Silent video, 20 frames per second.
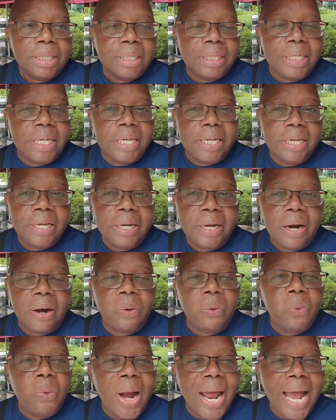They
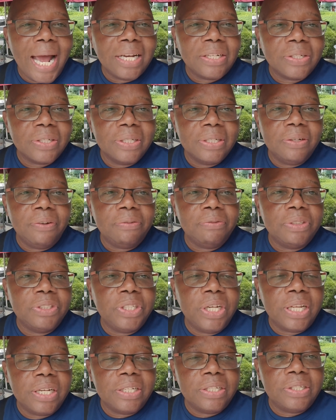harass.
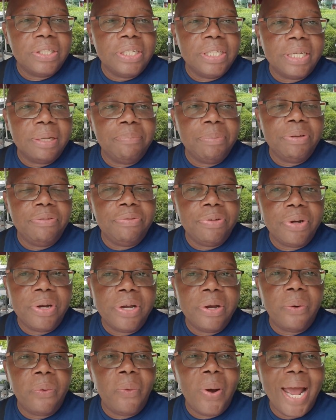Jealousy can be very
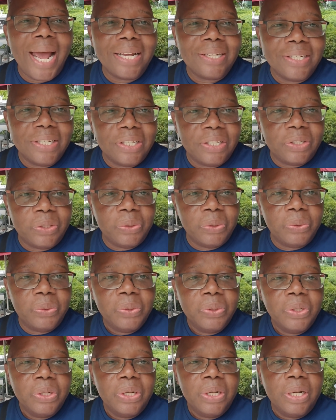harassing to
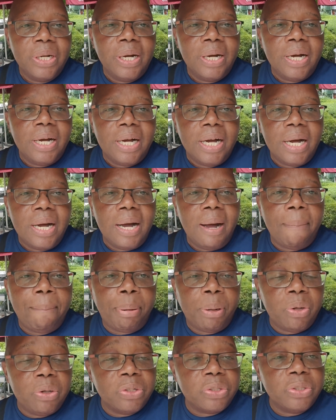a
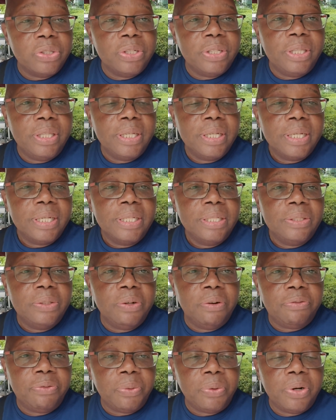person, to a
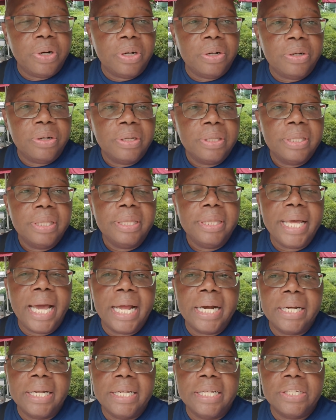foreigner that
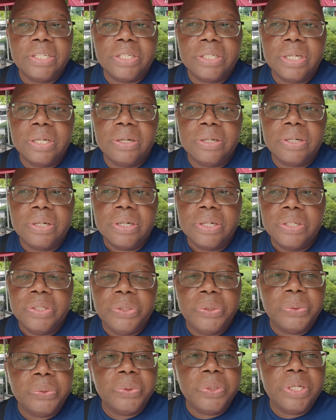is
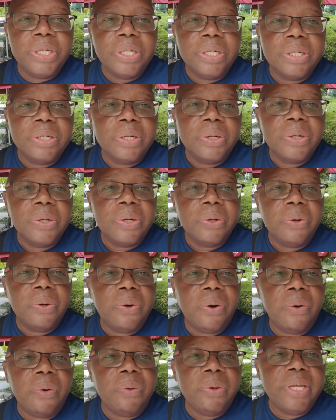doing,
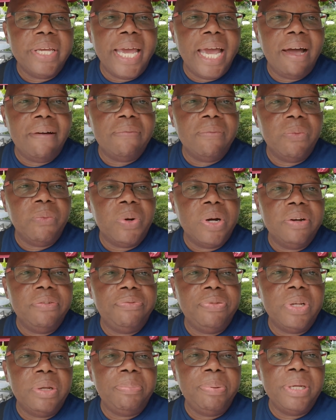only having one
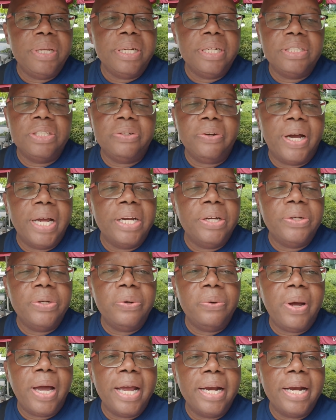Filipina, trying to do right.